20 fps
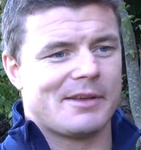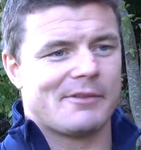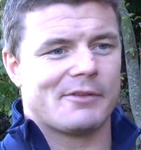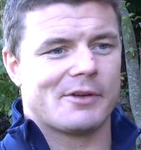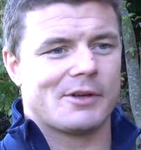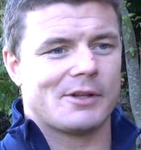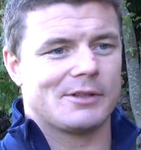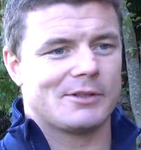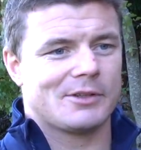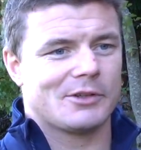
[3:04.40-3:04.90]

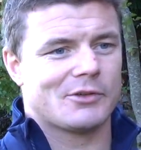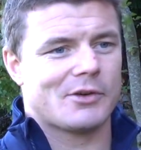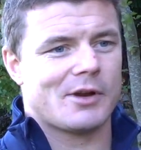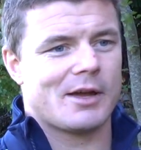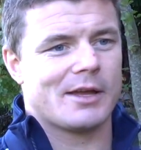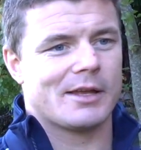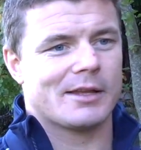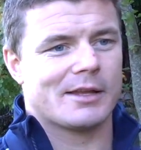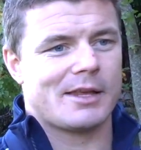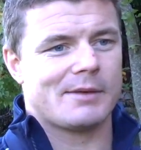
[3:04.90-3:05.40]
difficult to
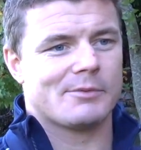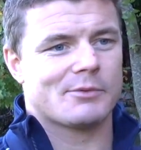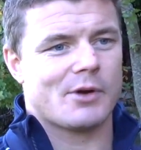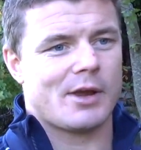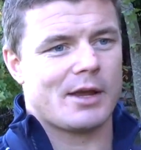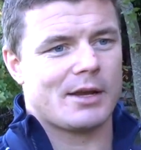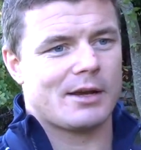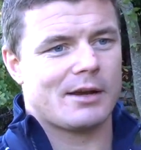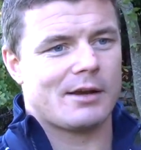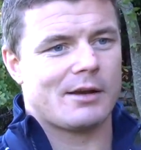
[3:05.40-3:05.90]
try and keep
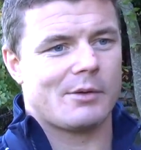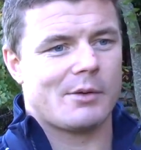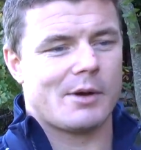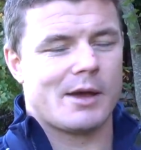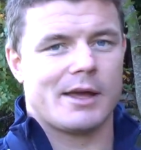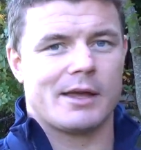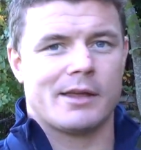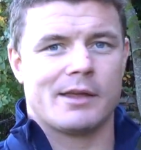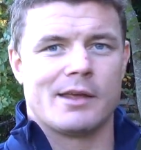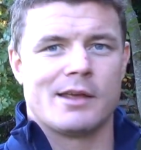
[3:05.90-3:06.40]
training in a
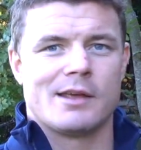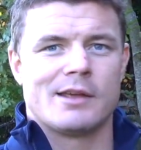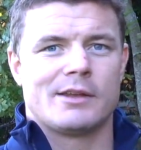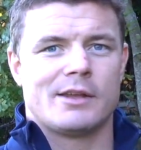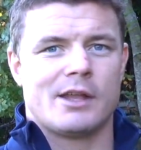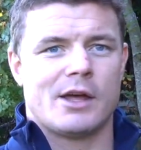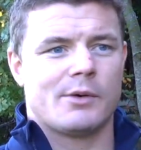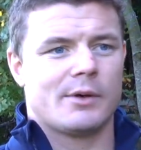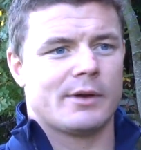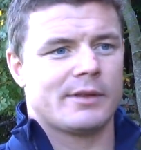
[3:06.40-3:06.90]
way,
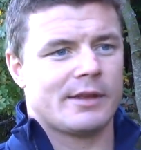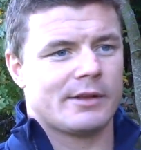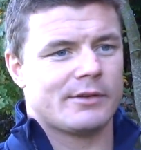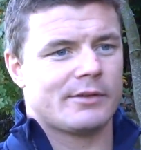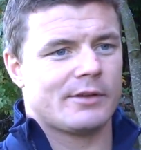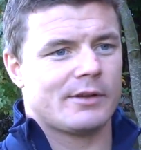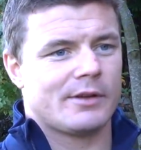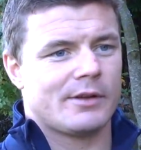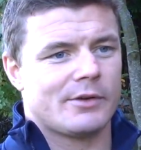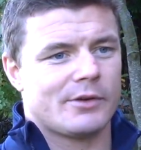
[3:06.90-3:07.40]
knowing
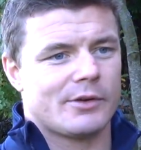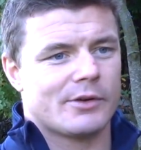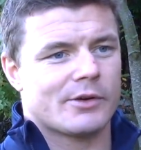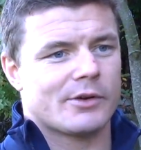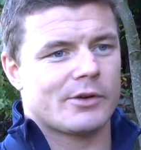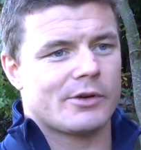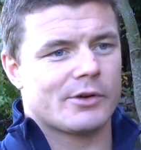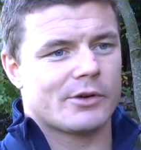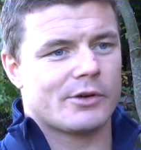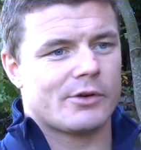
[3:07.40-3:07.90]
that, you know, you're
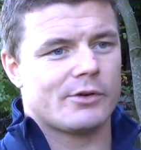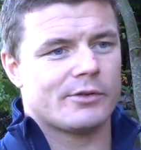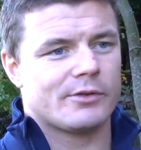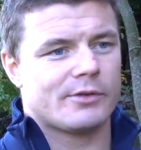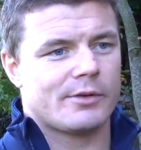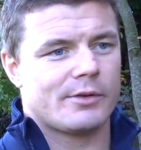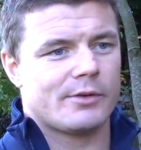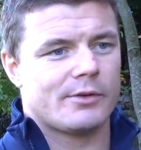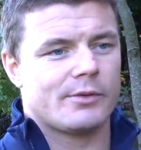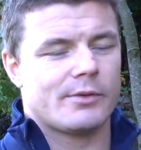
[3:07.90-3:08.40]
you're going
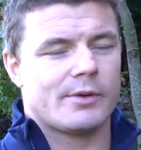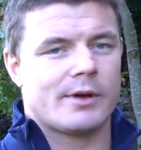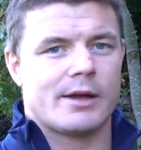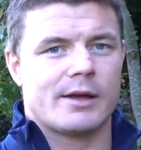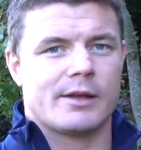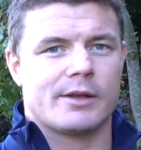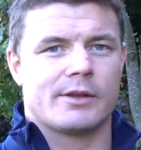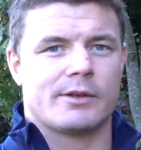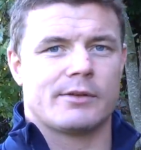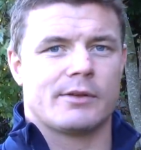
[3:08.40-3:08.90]
to
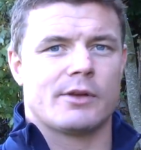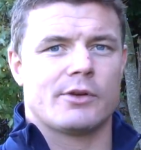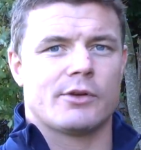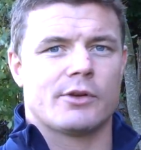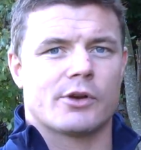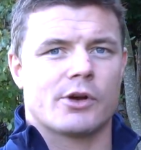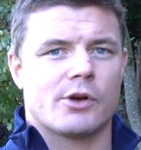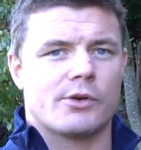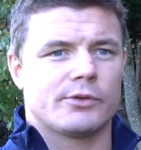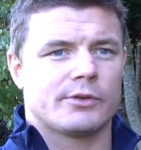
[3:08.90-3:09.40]
uh, you know,
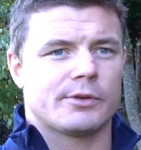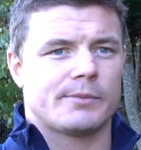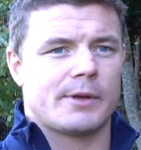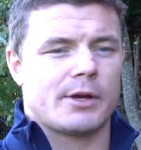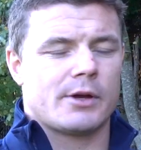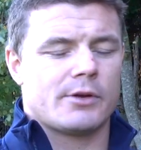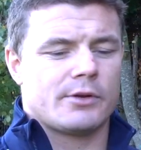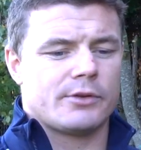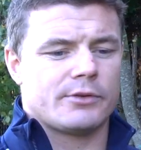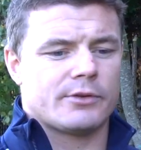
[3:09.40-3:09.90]
you're going to be
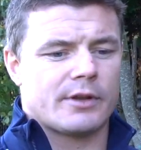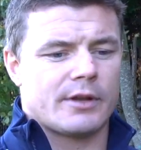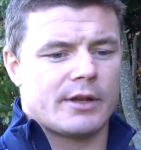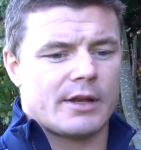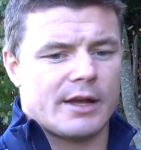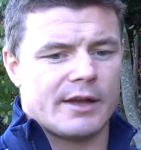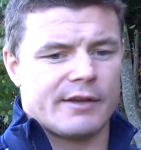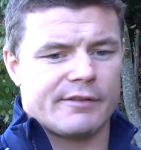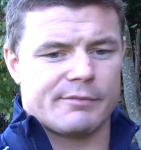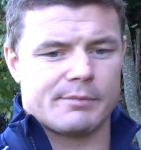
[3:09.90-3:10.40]
going under the
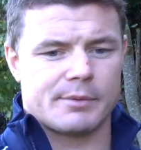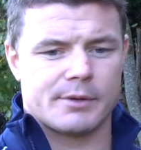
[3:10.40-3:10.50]
knife.